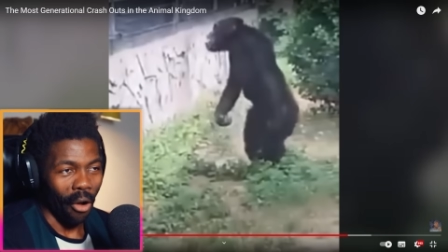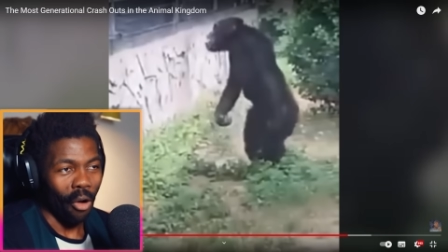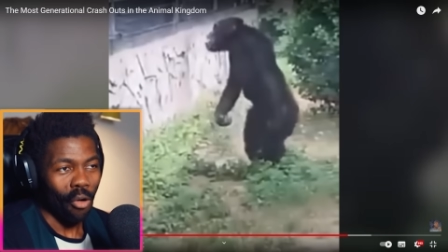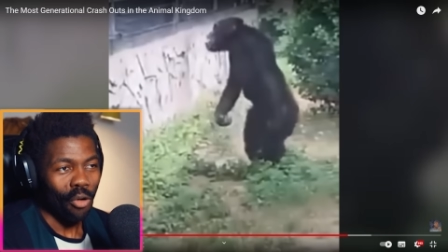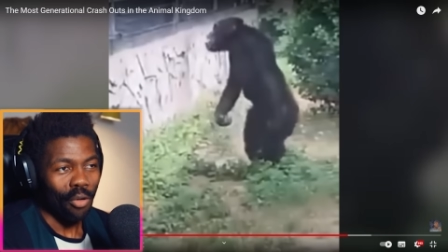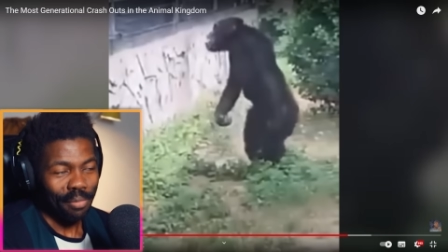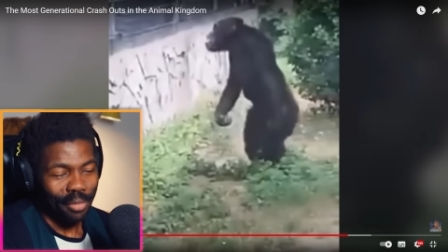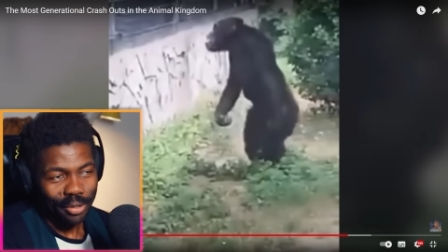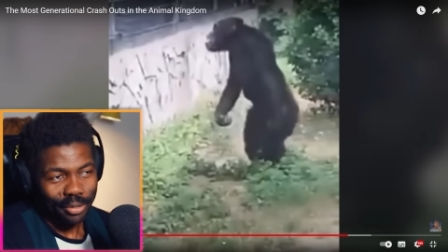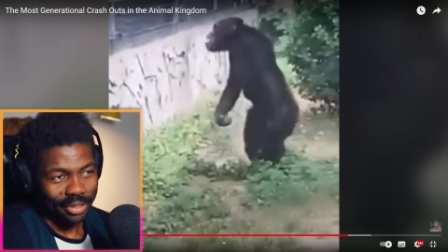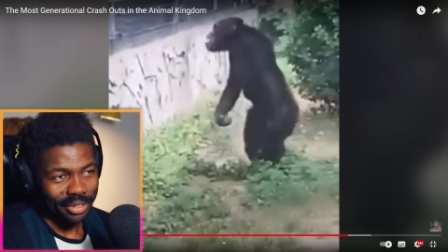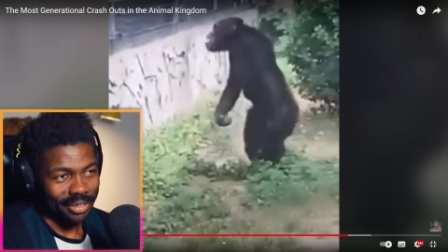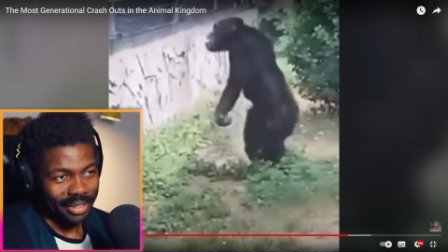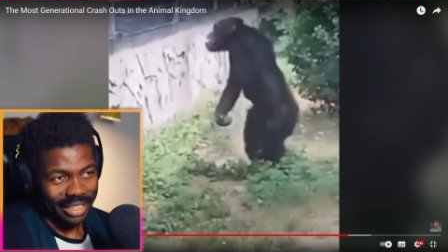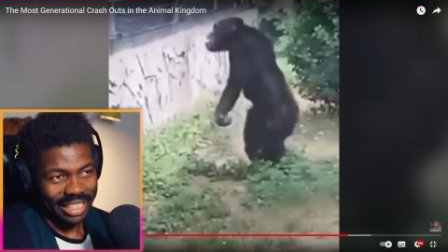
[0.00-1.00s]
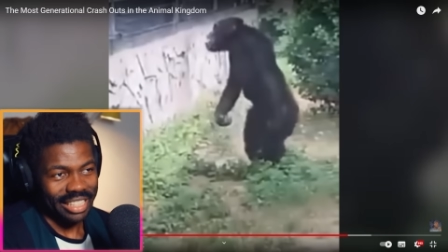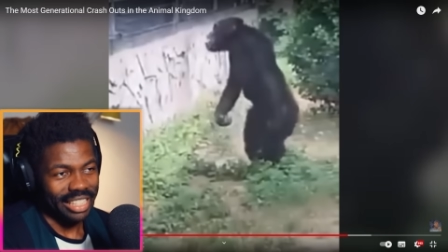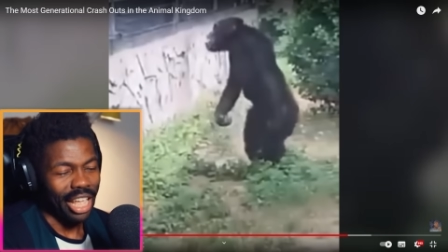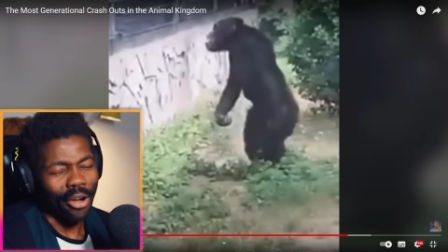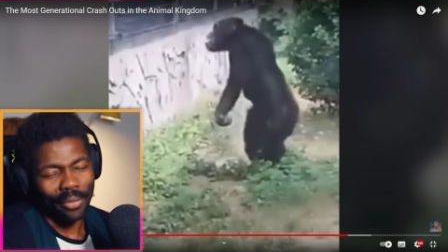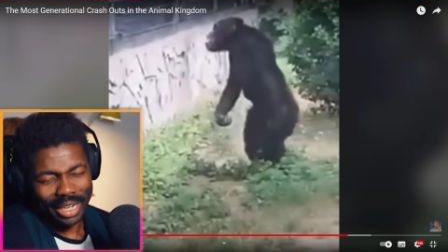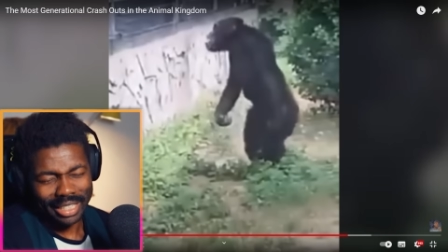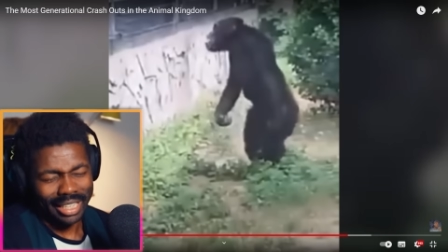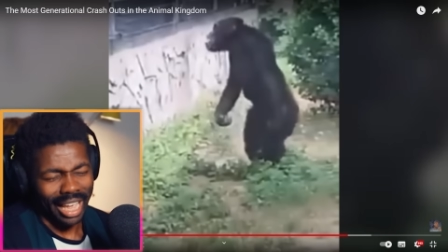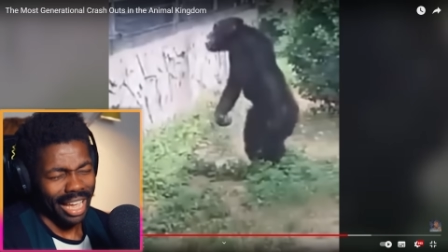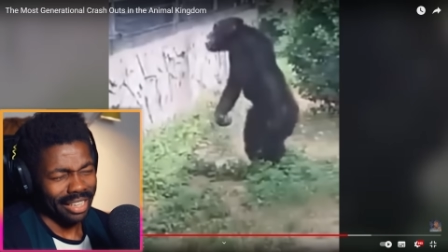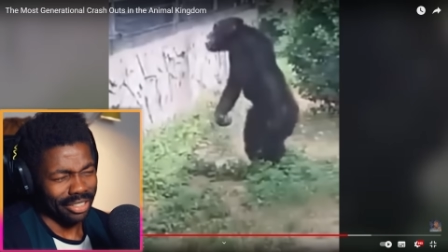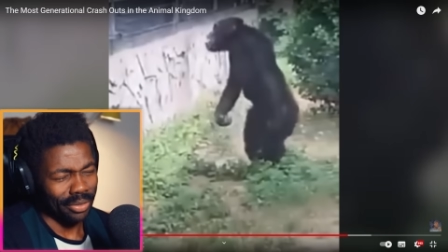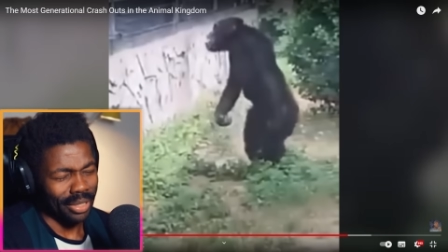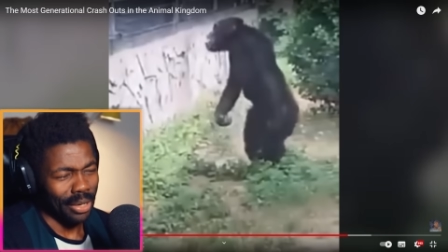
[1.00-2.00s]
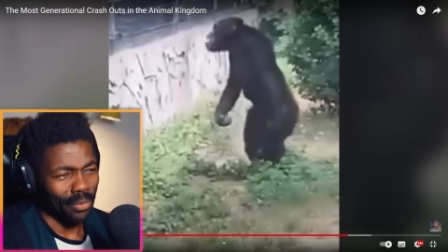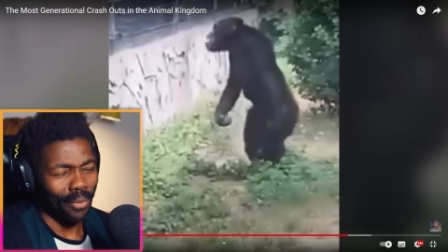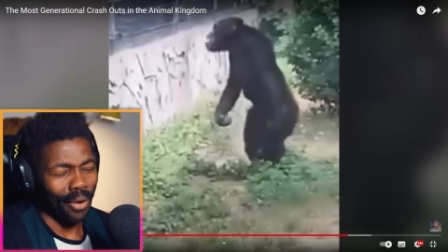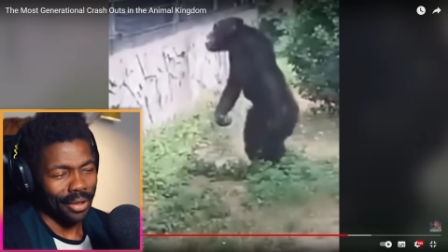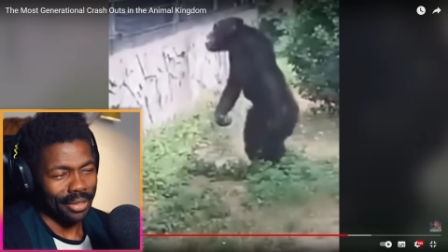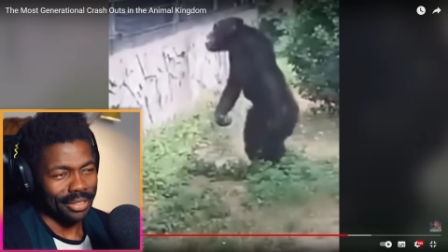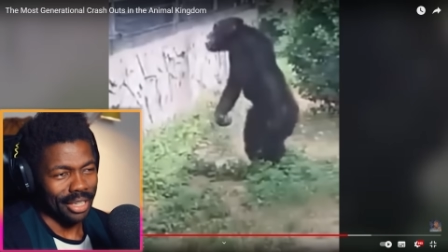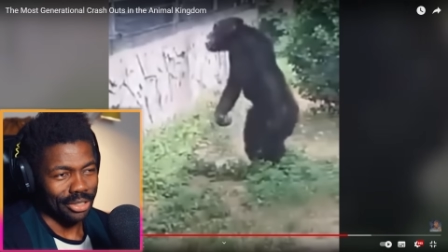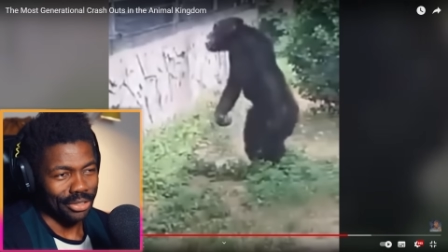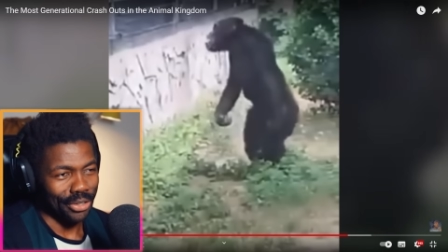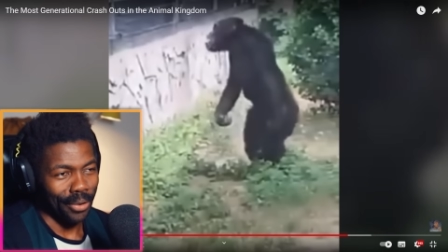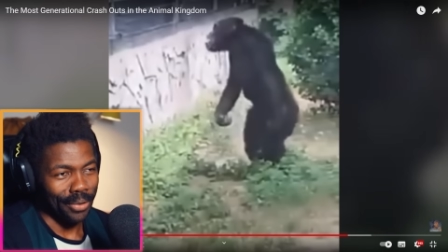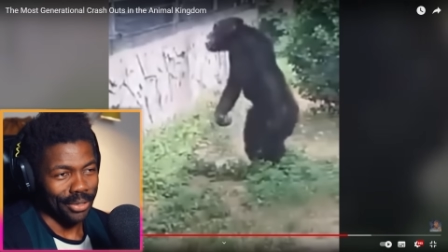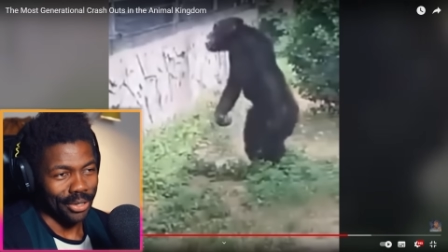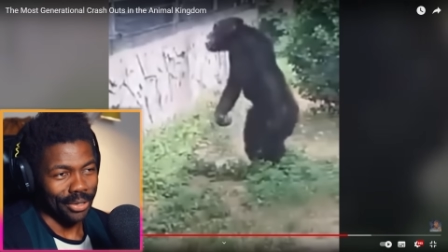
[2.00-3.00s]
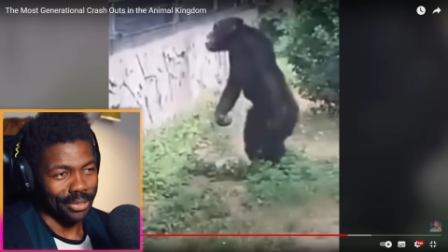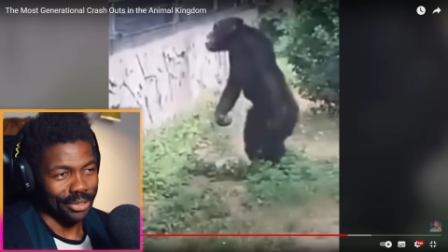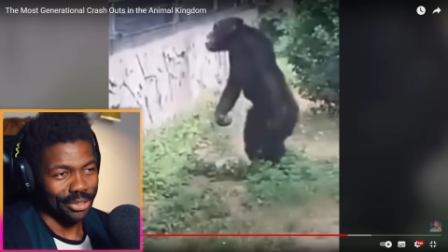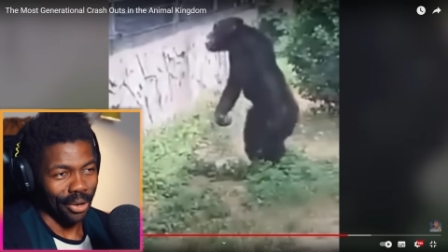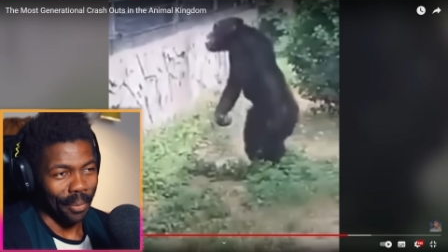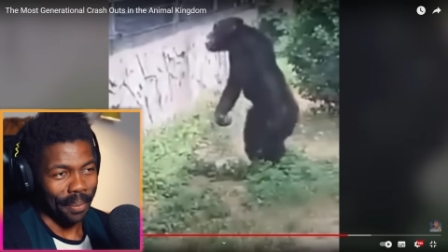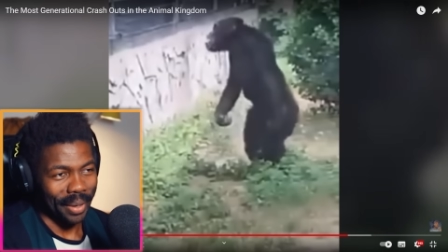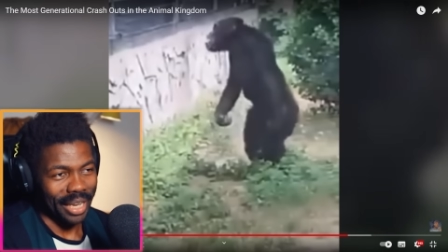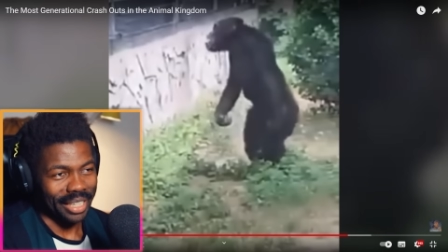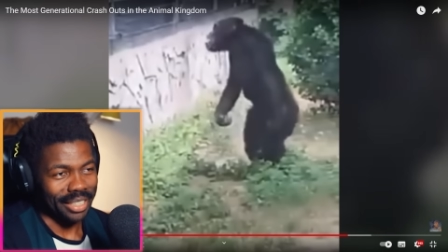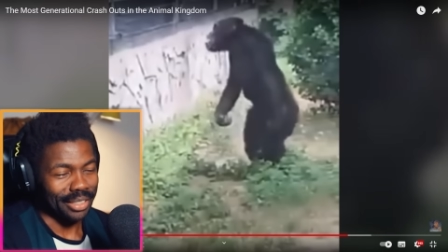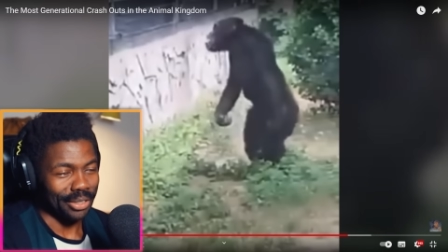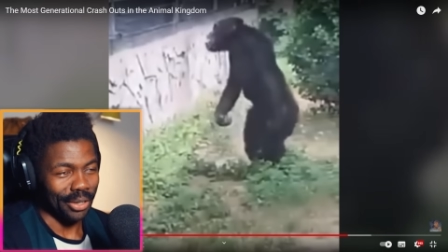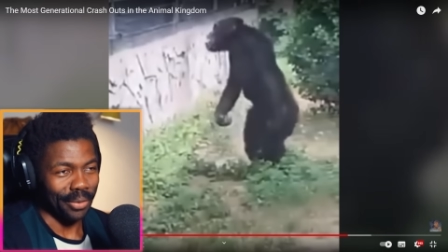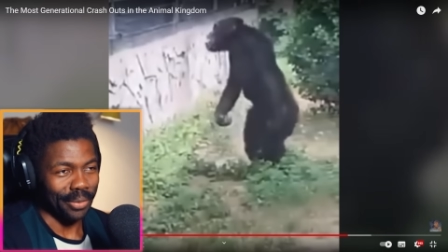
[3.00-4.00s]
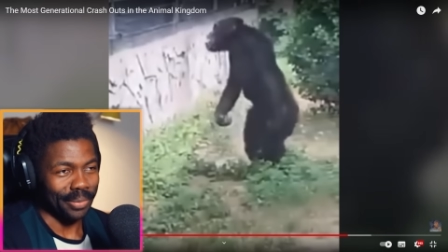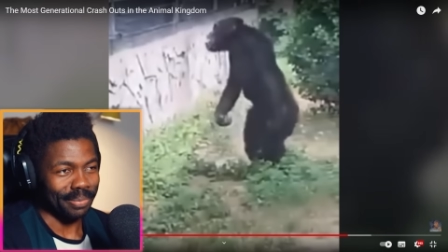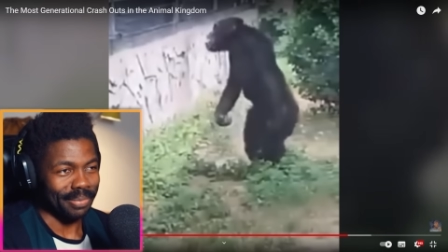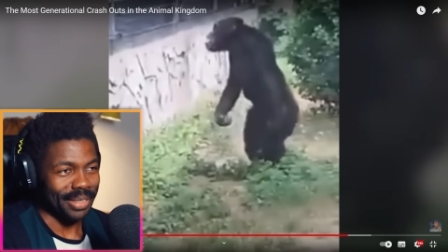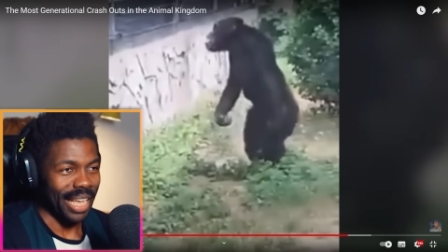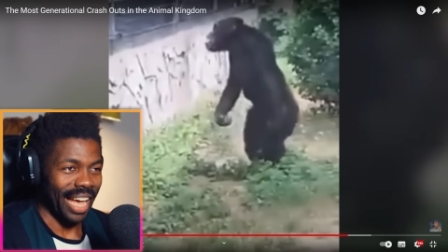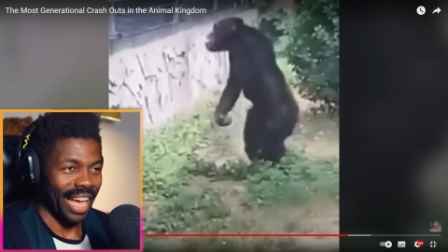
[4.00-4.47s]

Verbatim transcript: almost no it's actually worse than jojo's jumping so yeah